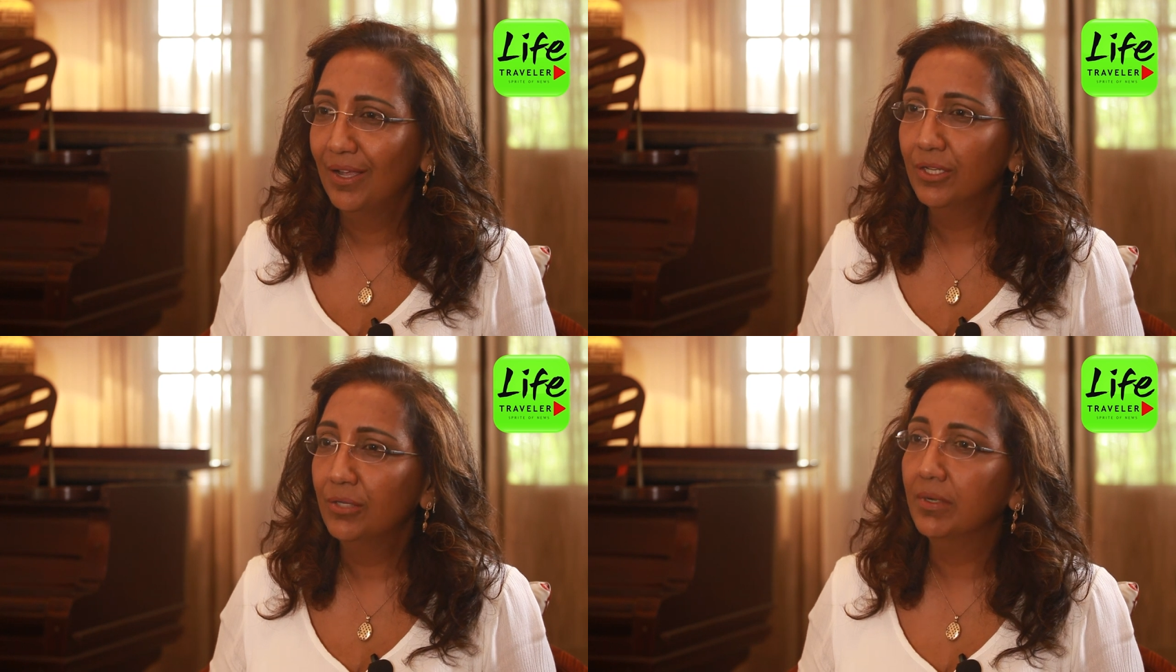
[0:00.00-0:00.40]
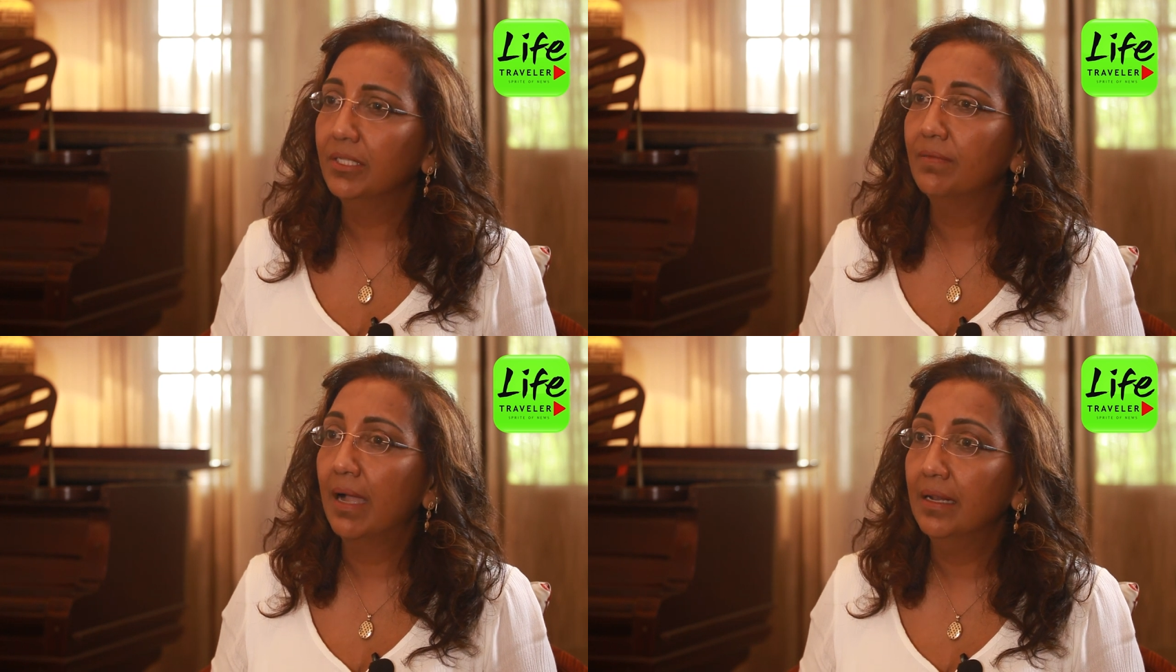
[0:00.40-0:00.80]

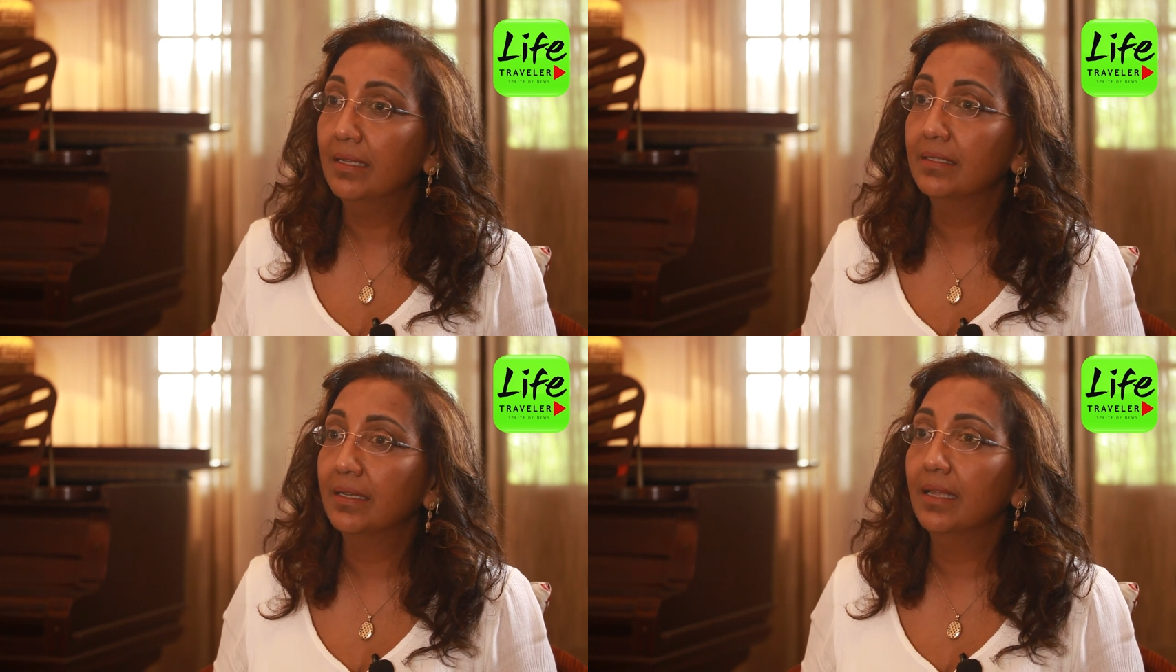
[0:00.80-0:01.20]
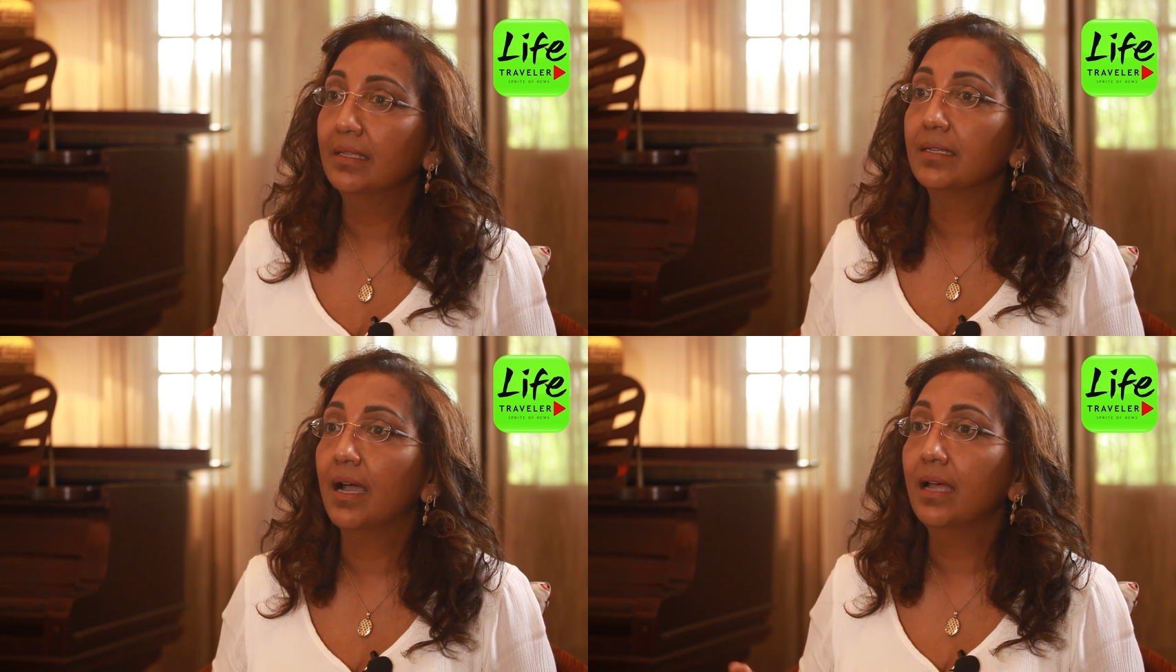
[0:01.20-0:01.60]
towards violence
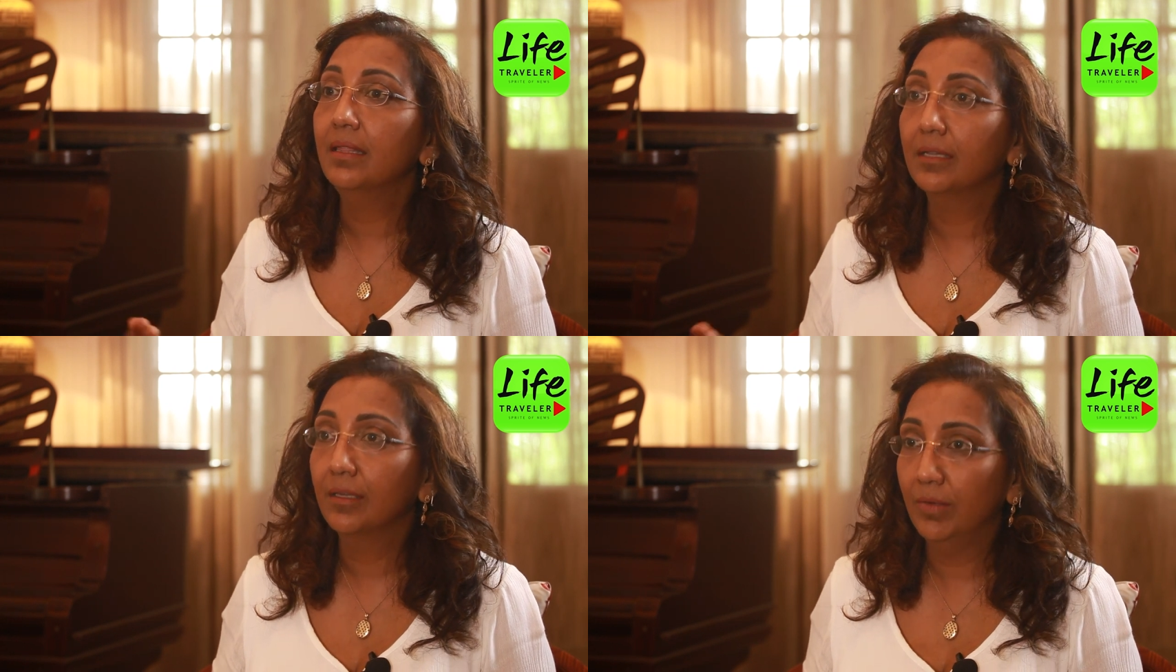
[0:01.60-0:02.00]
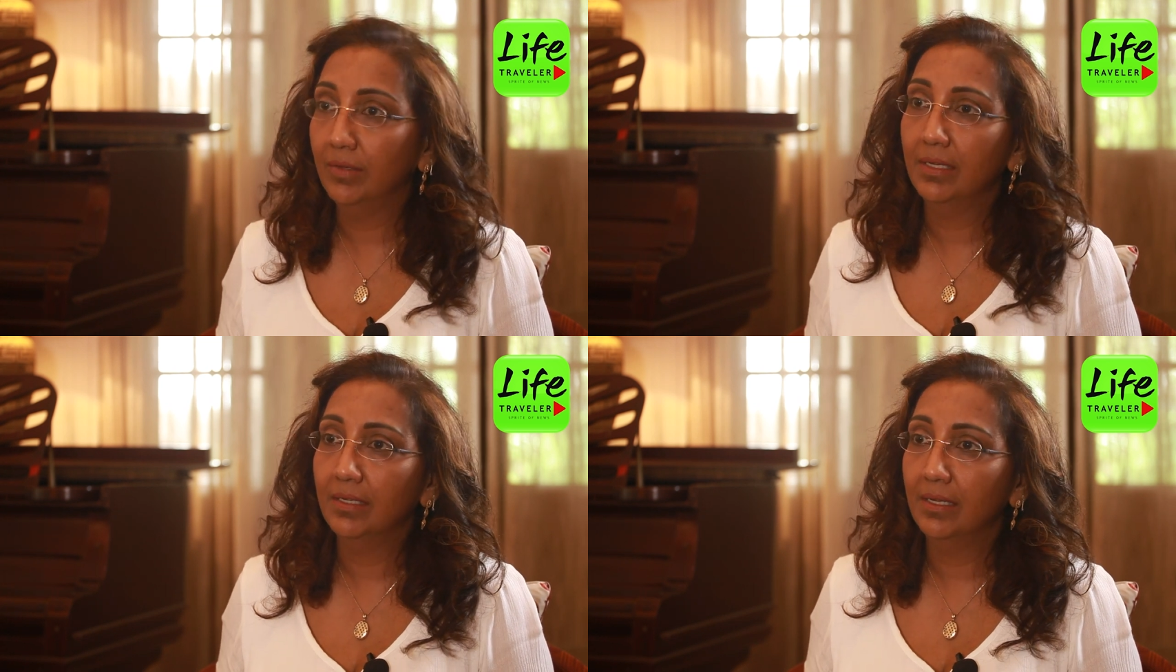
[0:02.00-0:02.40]
against other
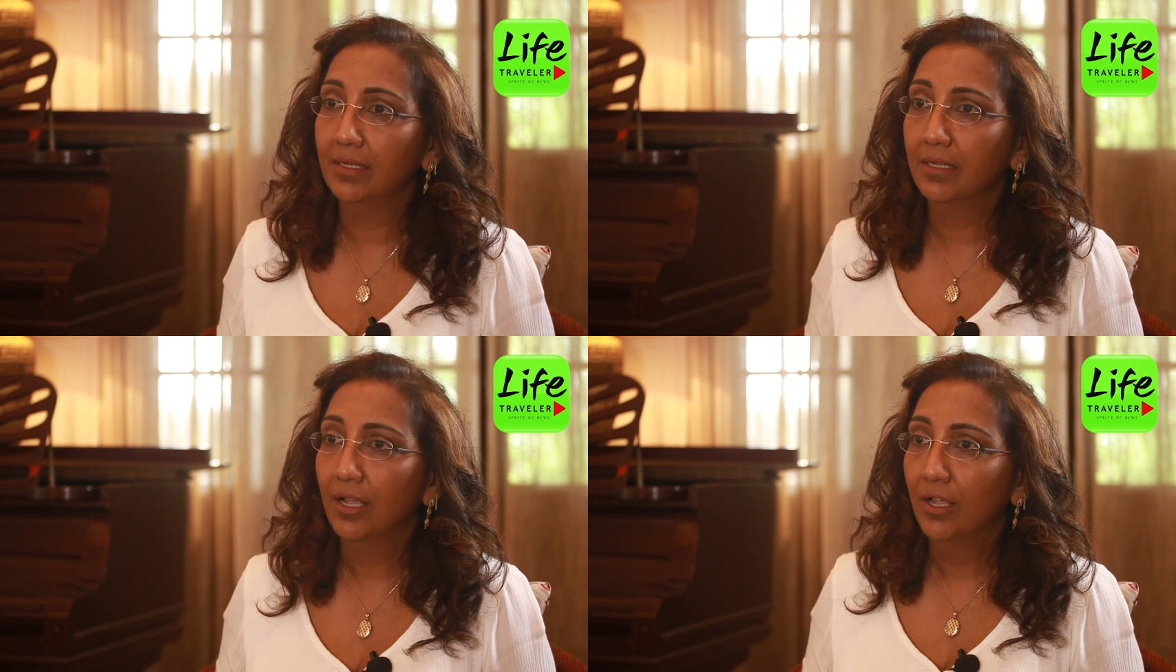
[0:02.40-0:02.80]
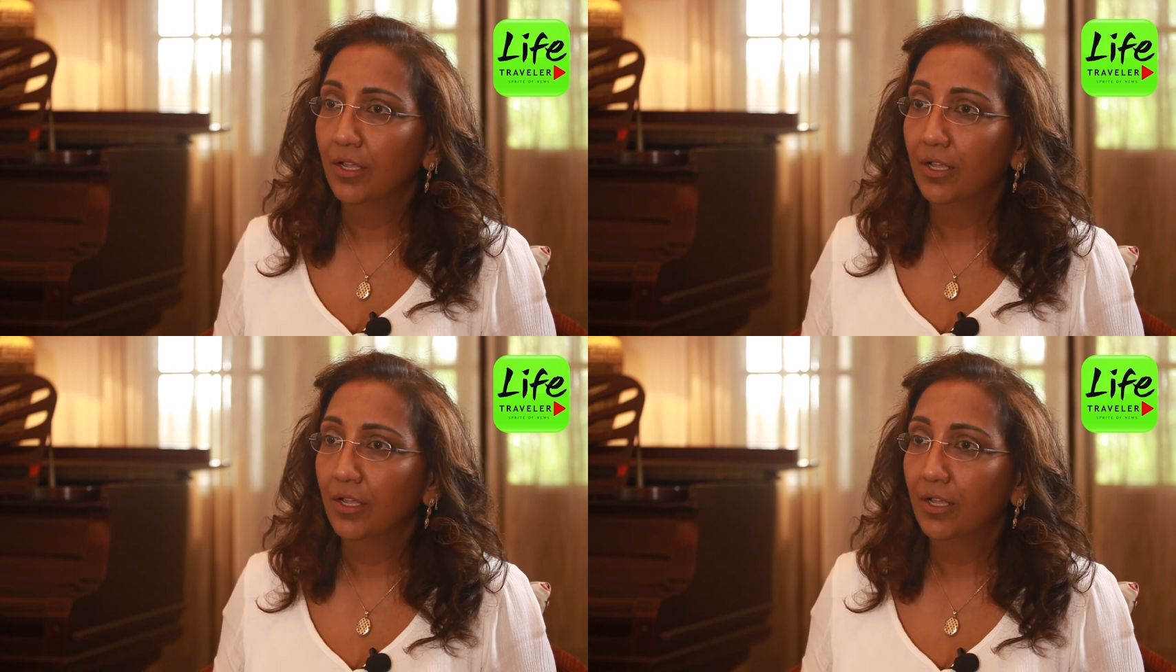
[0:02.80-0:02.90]
communities.